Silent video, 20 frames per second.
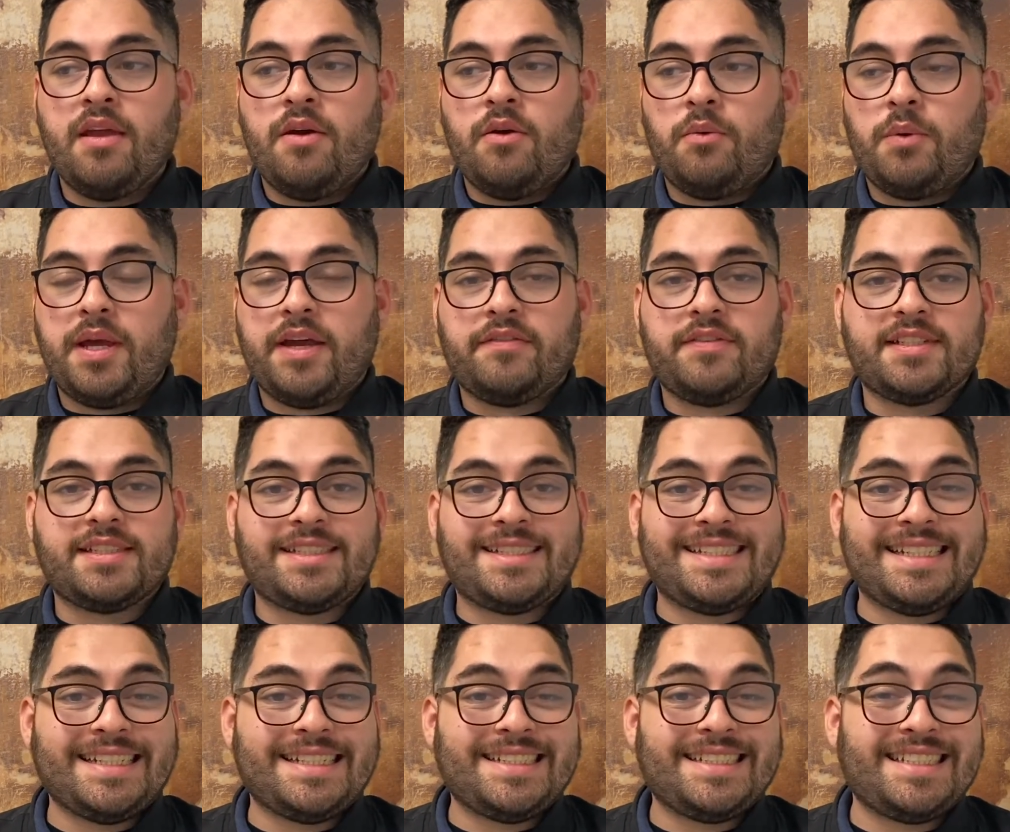we have a
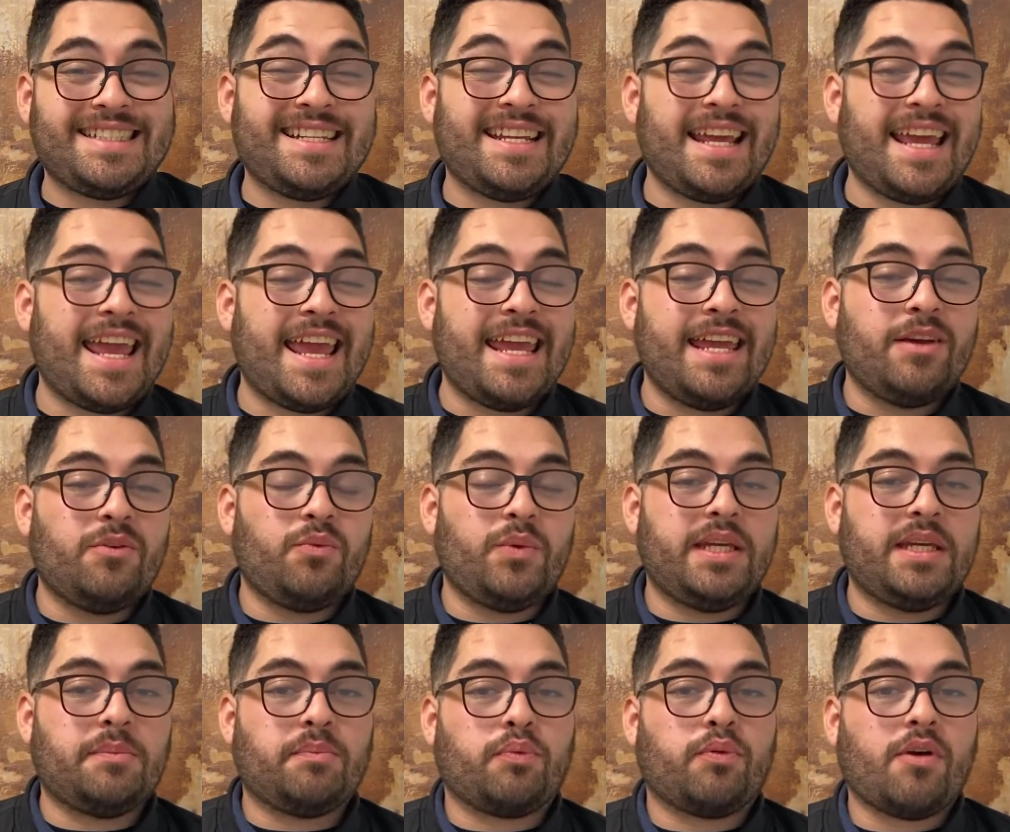6 to 8
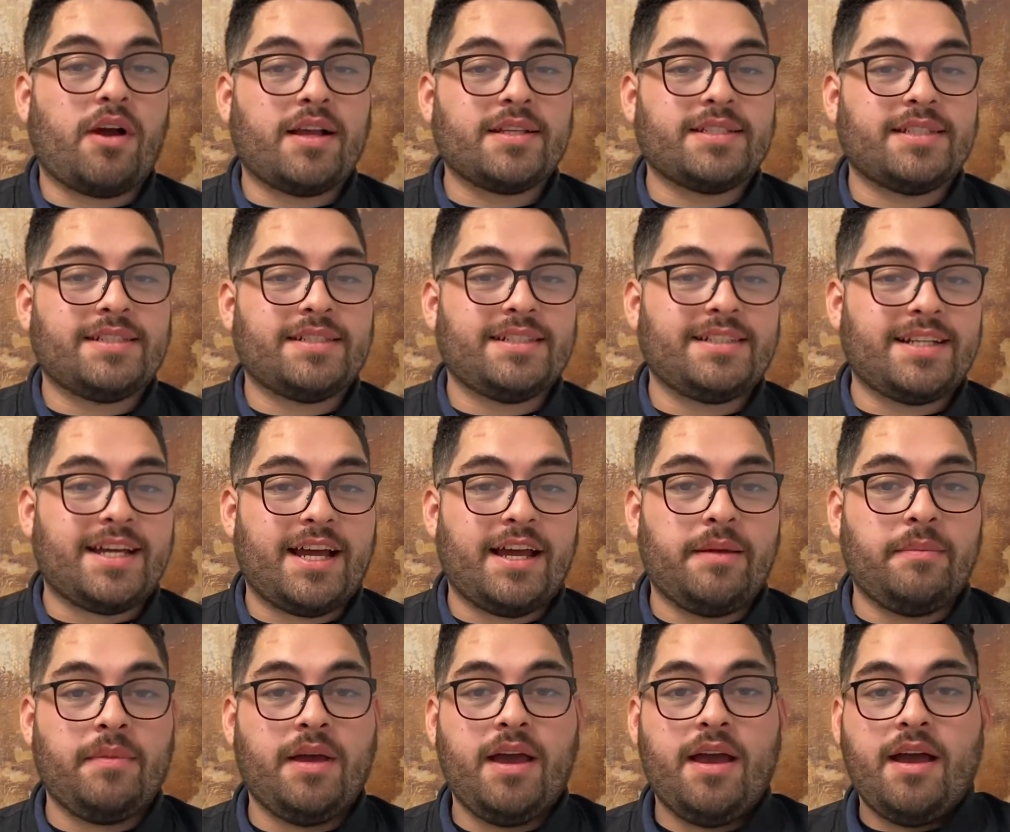week processing
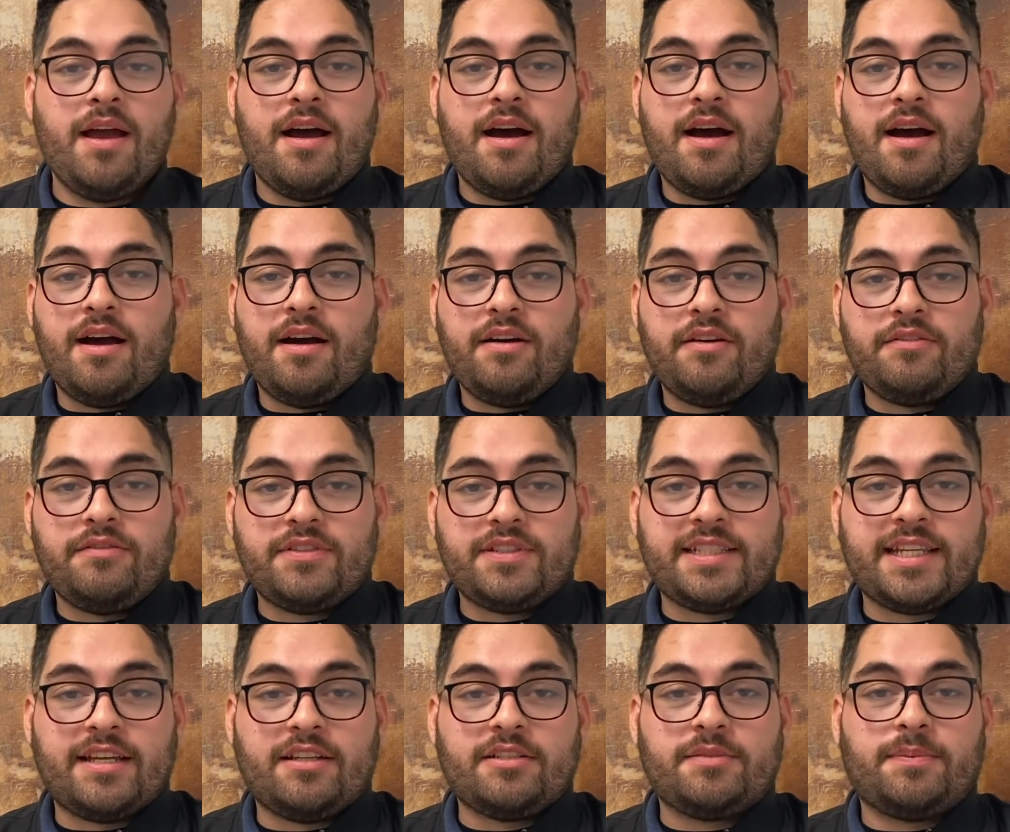time of
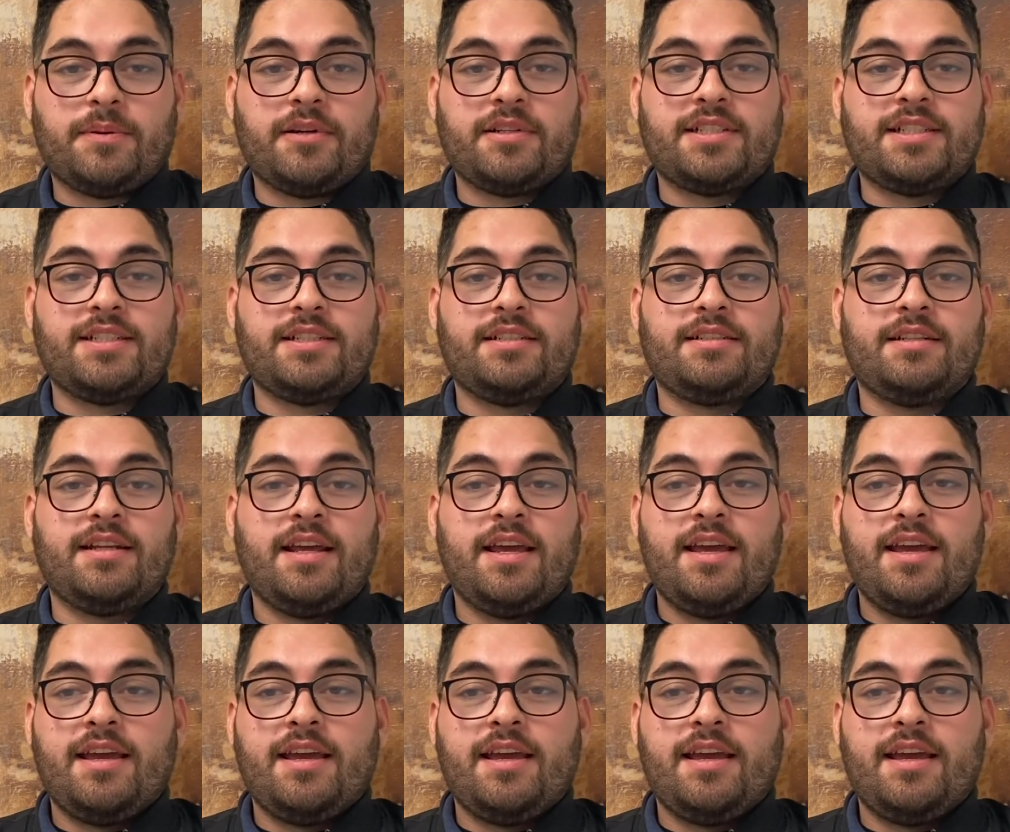salesperson